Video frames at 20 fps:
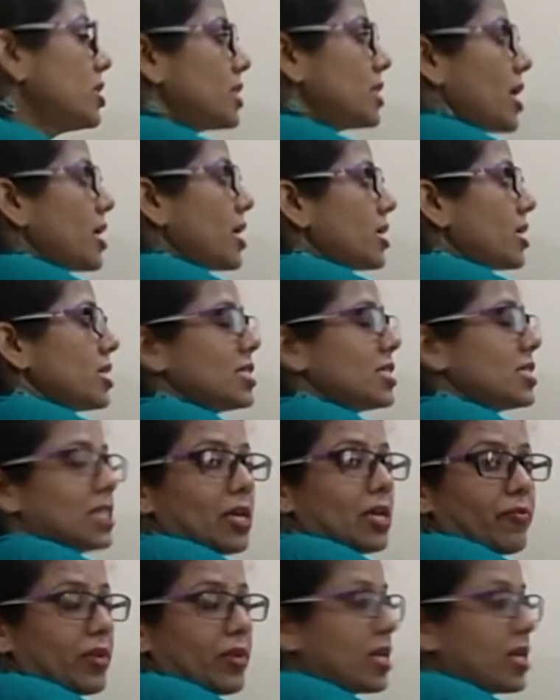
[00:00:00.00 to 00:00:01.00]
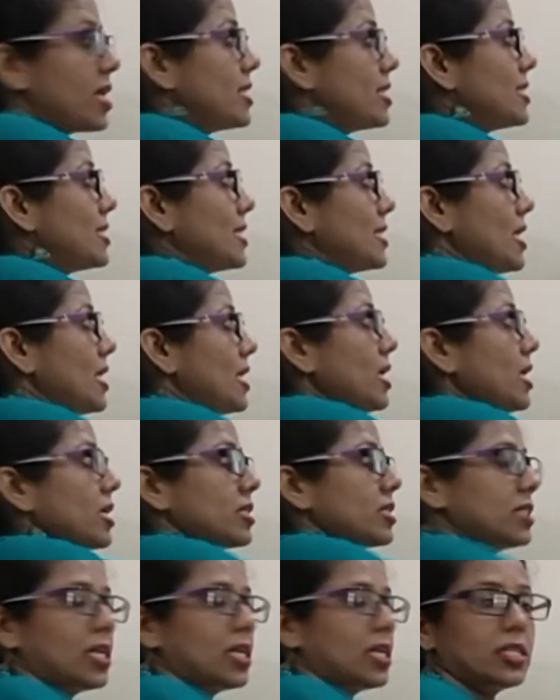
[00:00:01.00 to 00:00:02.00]
characteristic, we can see
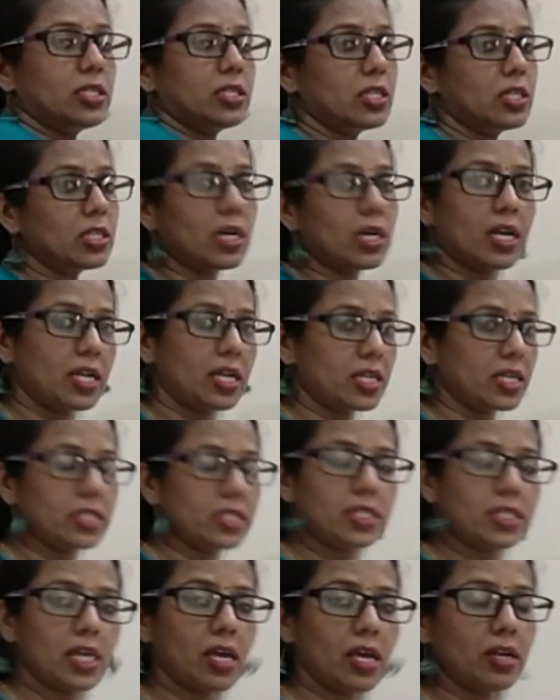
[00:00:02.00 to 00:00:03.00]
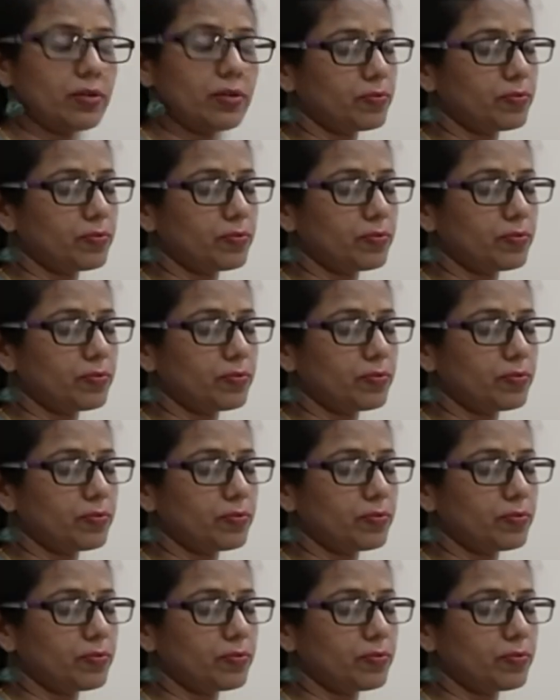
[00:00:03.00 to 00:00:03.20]
change in color is there.